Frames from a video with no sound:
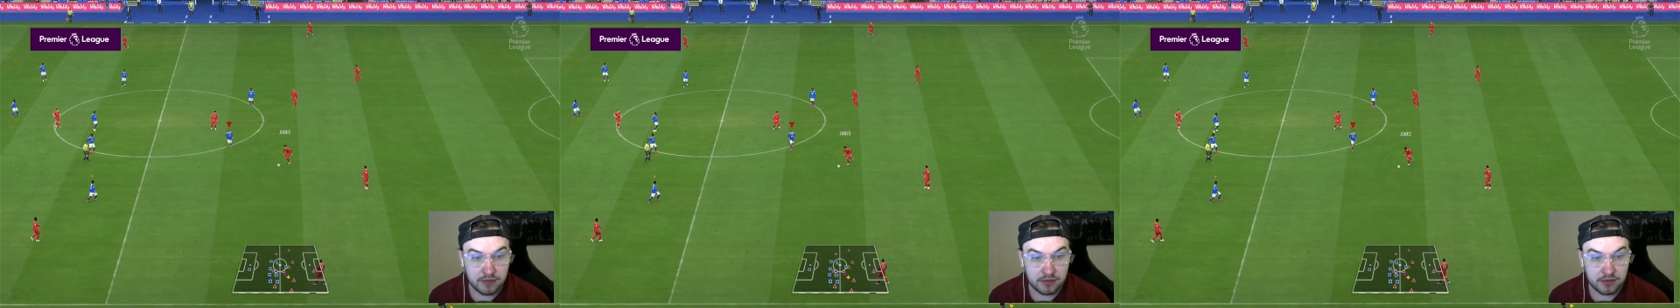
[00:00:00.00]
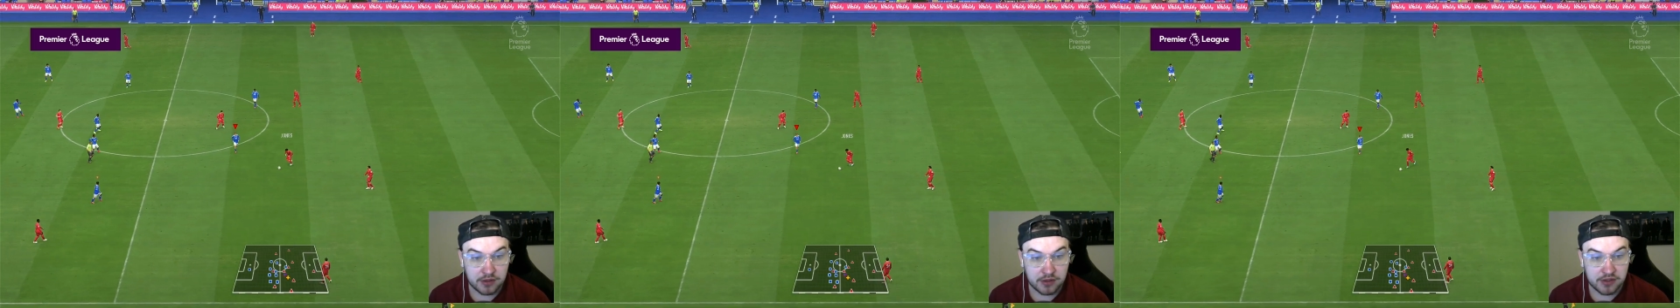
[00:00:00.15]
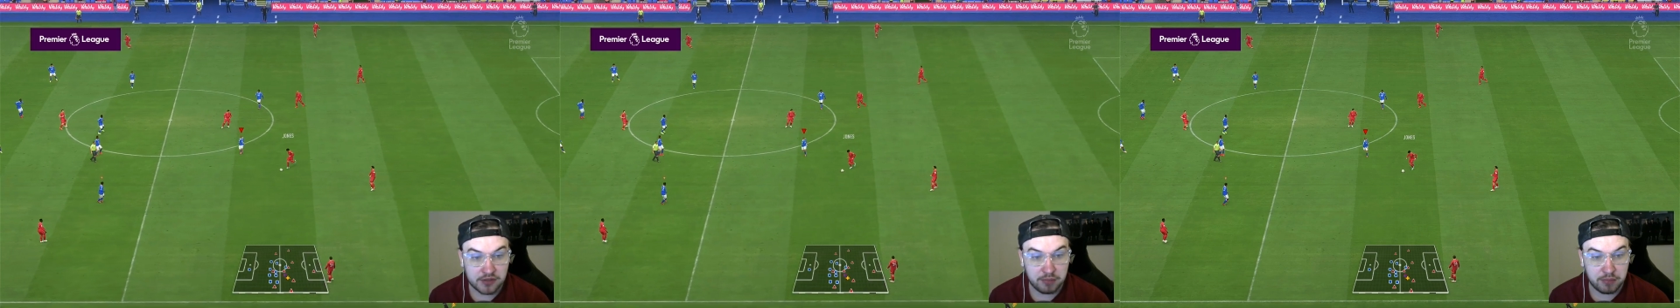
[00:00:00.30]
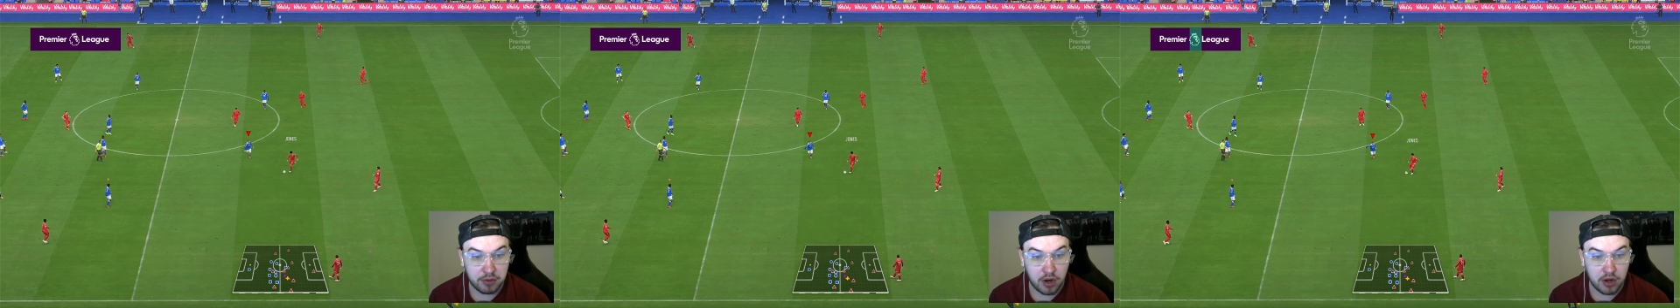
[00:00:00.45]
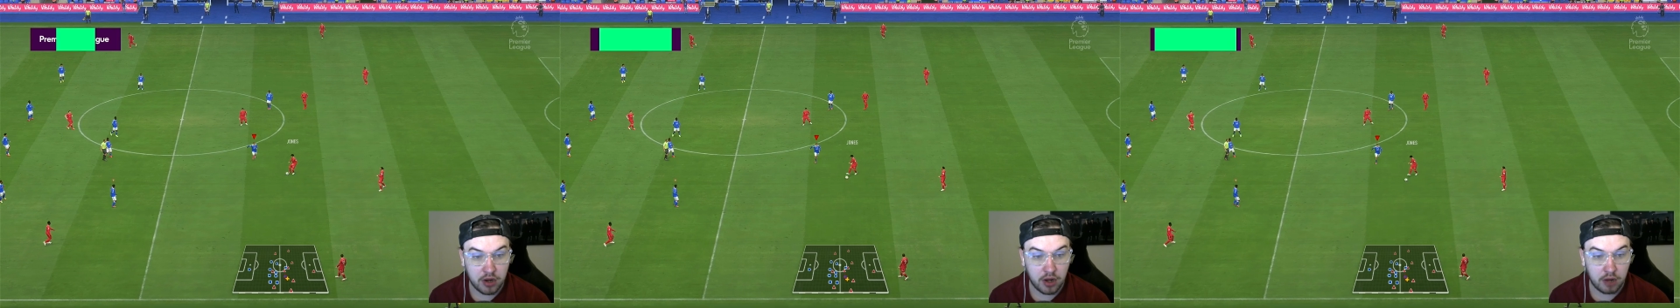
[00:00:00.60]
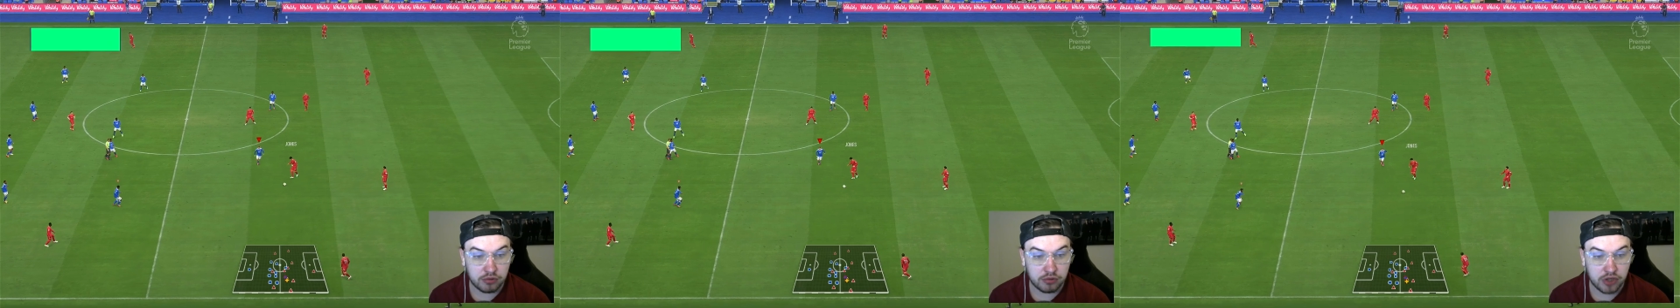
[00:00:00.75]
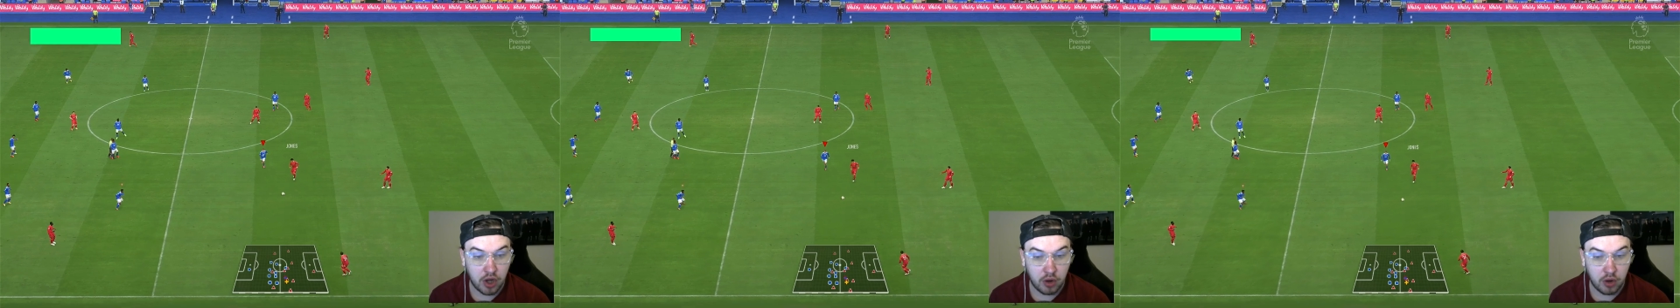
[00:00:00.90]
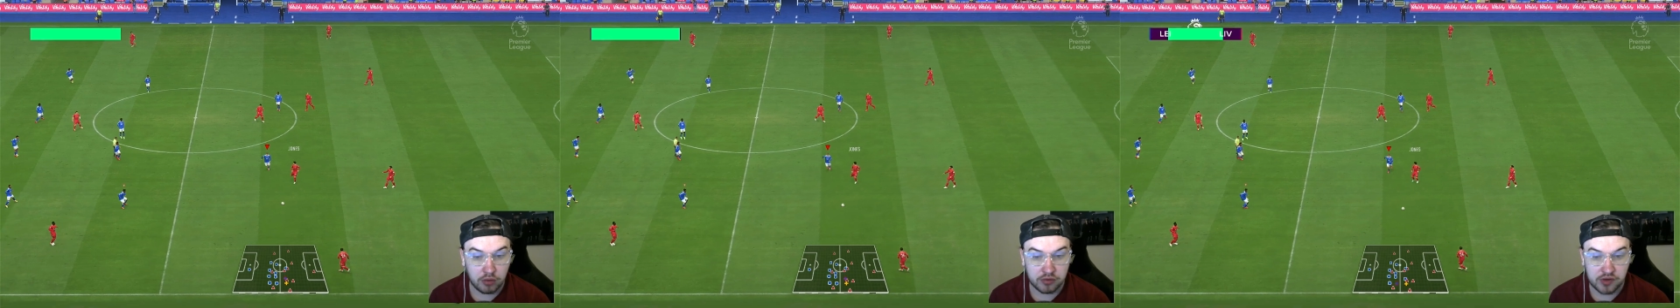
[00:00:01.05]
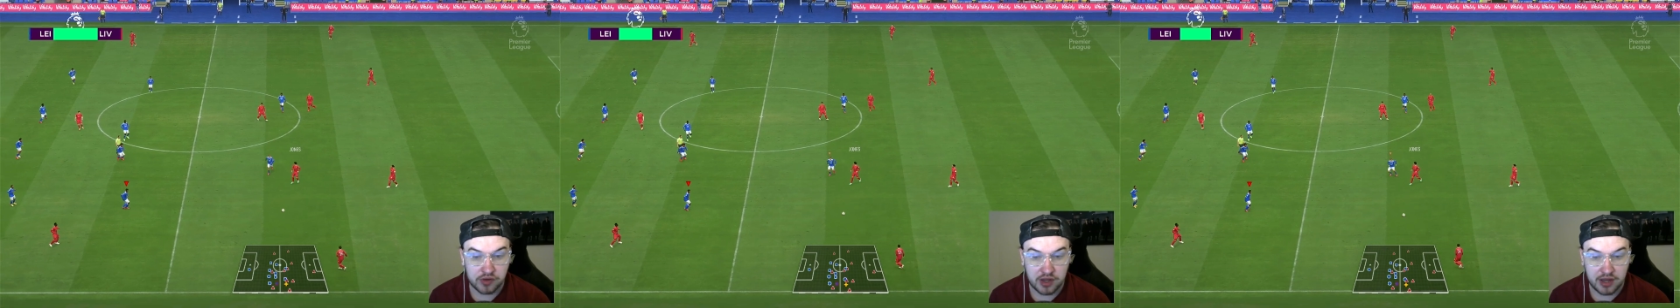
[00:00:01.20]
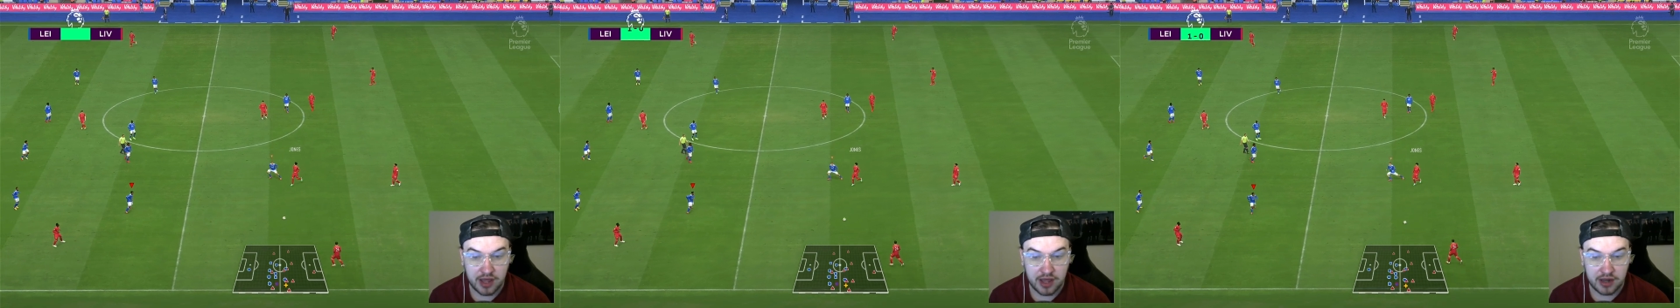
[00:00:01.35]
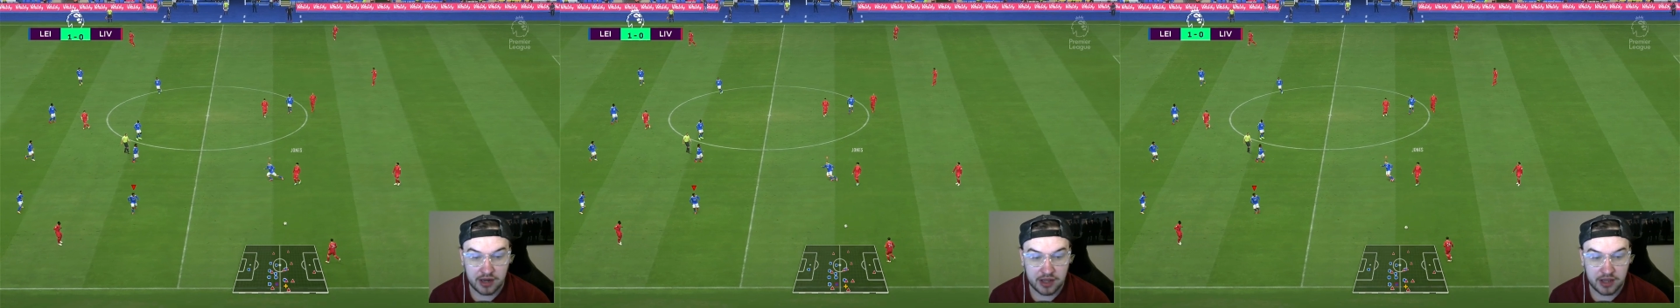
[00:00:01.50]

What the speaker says: Exploit those holes that they